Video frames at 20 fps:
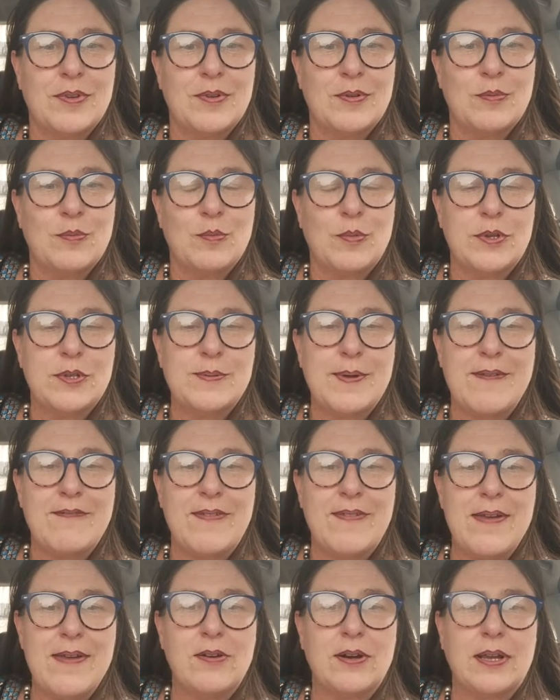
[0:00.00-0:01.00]
What's my
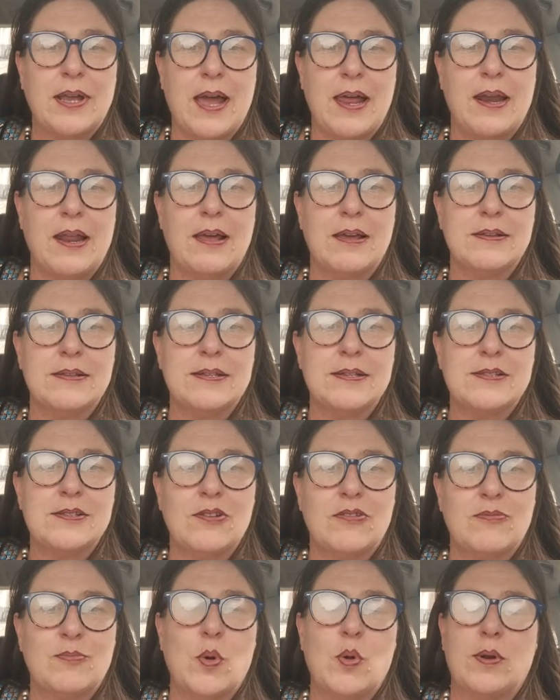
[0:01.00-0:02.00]
favourite colour? Says
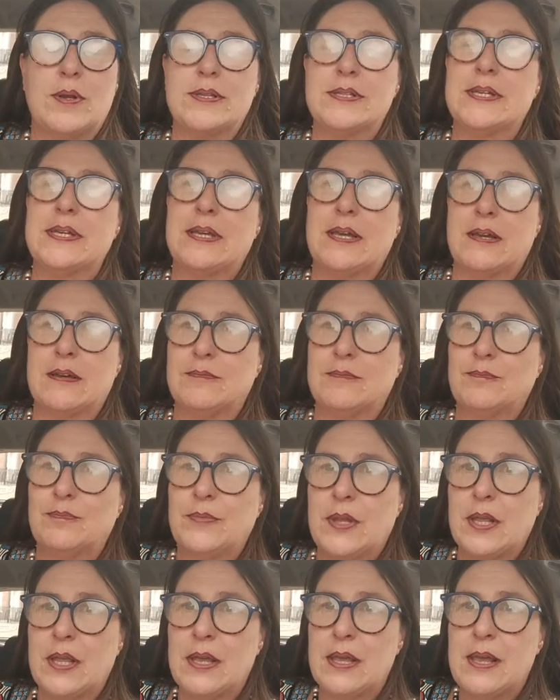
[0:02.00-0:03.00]
softball is here.
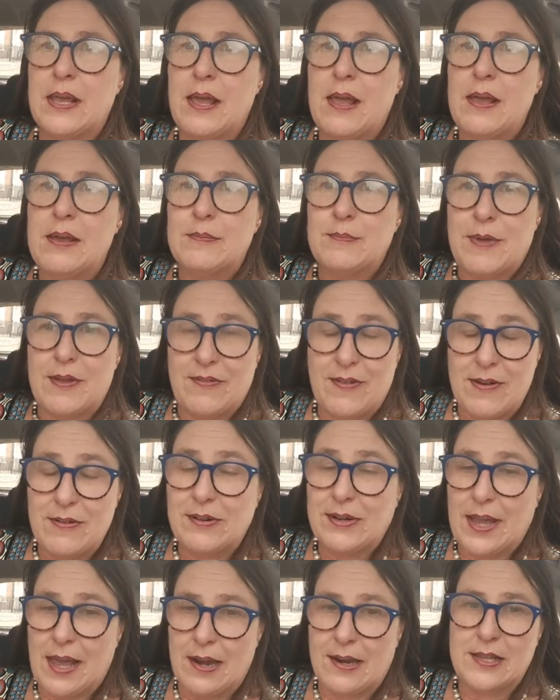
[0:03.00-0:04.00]
My
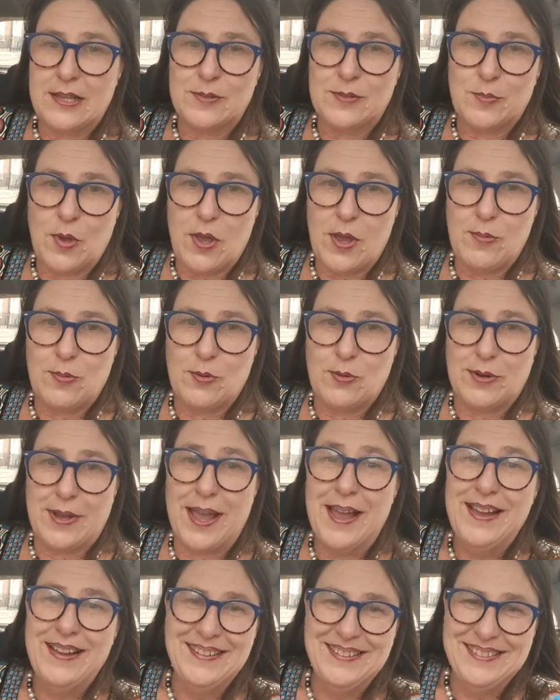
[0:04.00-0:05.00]
favourite colour is purple.
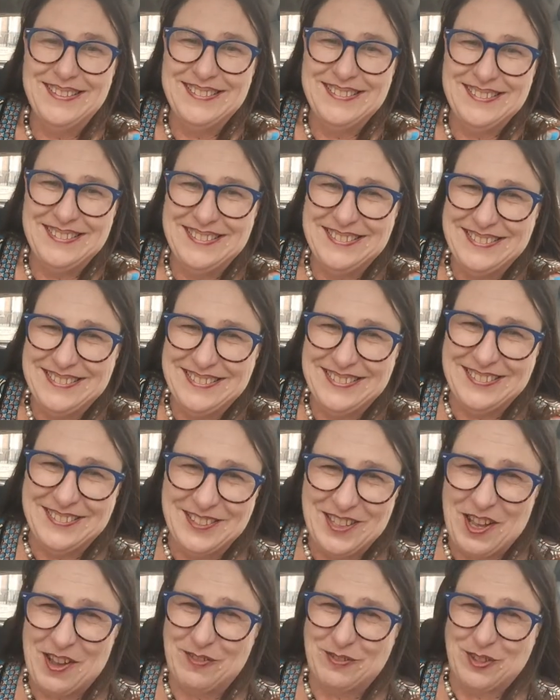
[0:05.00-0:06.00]

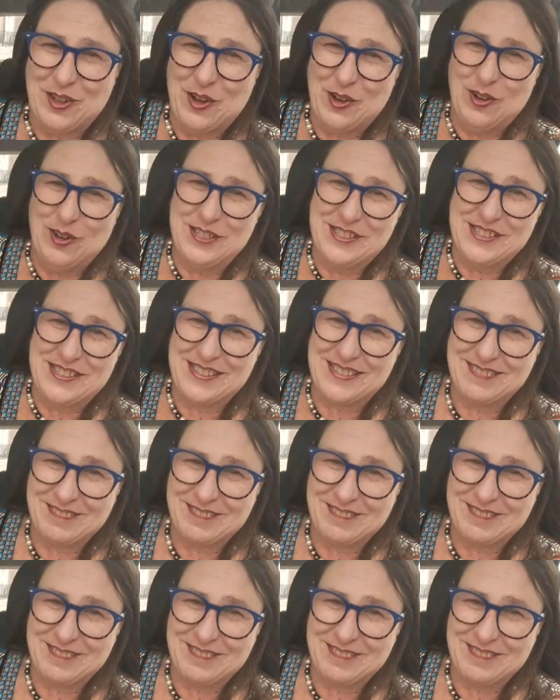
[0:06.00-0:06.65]
Of course.